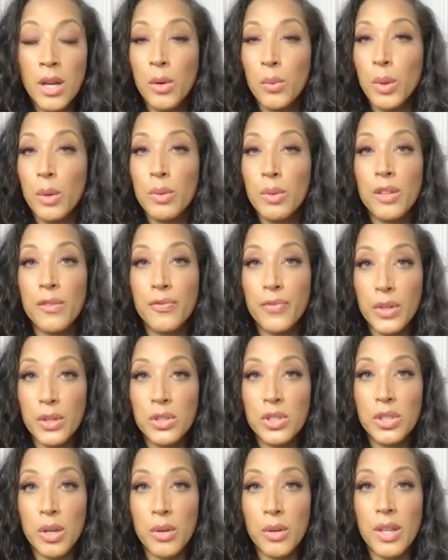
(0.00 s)
We were the
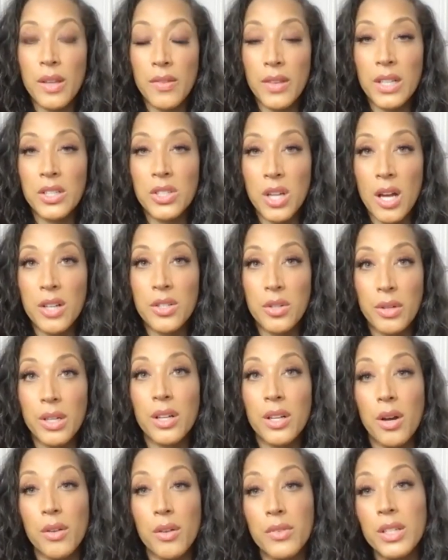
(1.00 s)
first show that they shot during
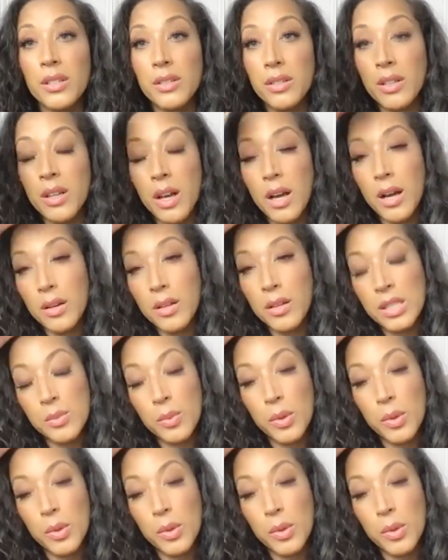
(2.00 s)
COVID because uh,